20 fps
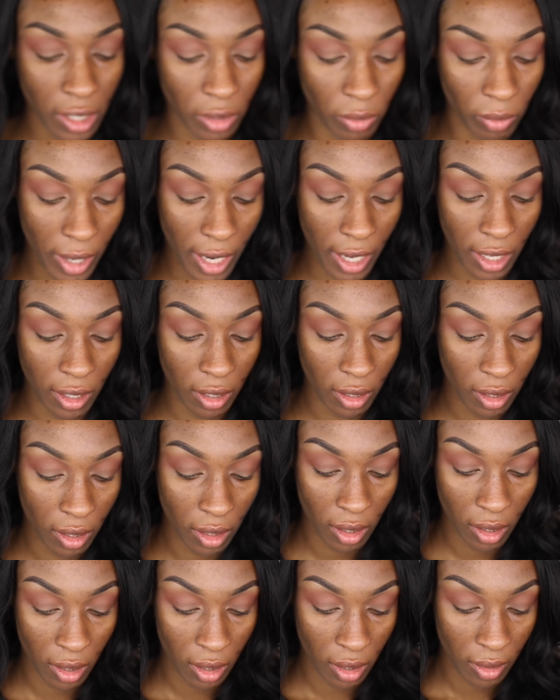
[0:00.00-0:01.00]
red.
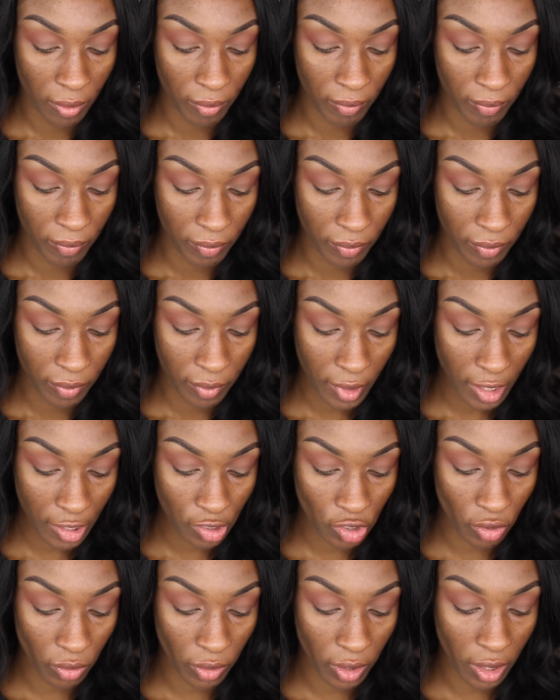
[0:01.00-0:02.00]

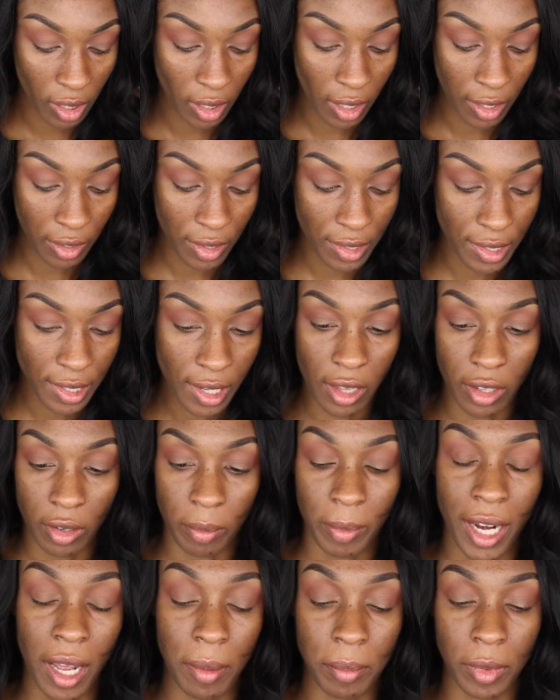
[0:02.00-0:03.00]
Actually really like this color,
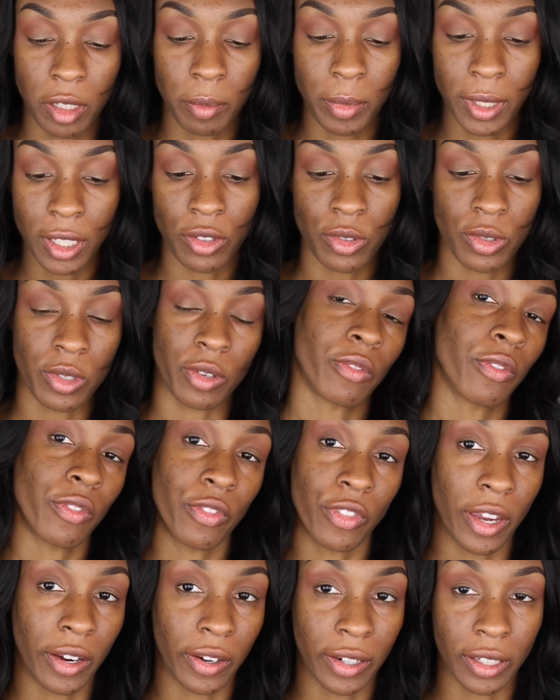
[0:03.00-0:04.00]
but I'm gonna be using
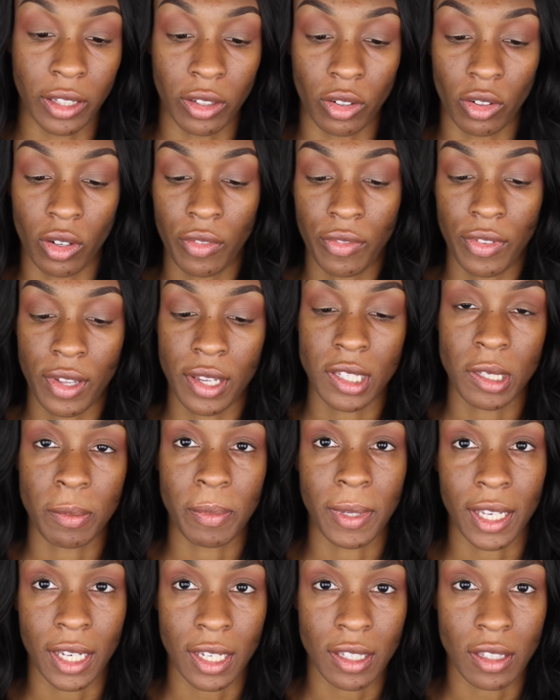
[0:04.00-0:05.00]
very little of this
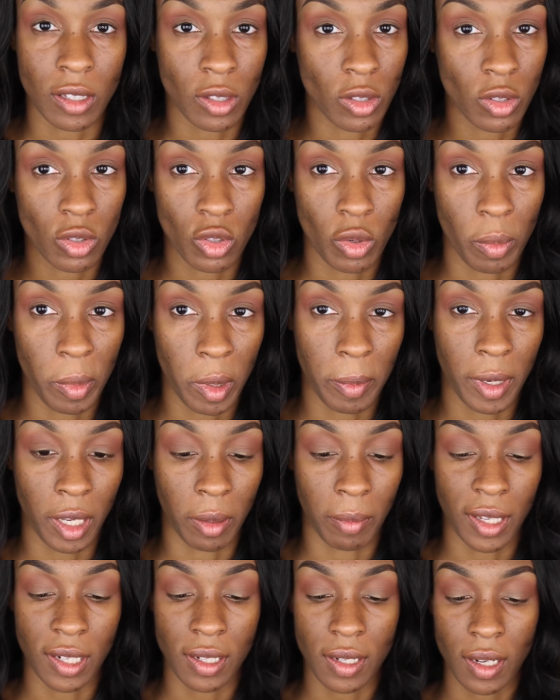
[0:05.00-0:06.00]
because it's super
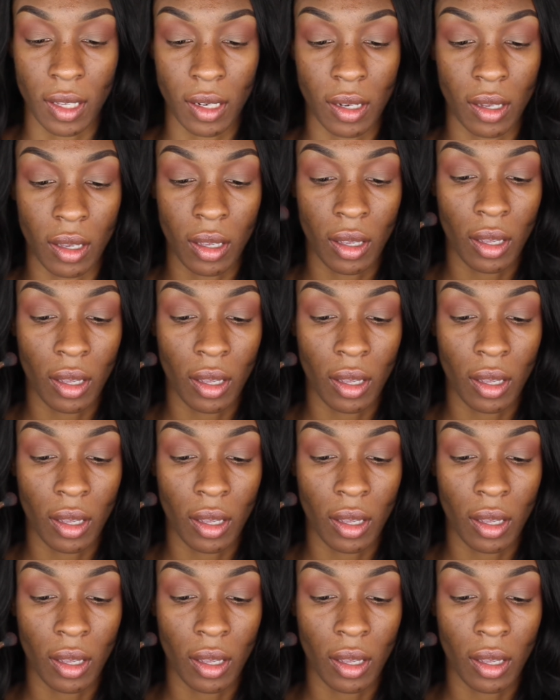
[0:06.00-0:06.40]
pigmented.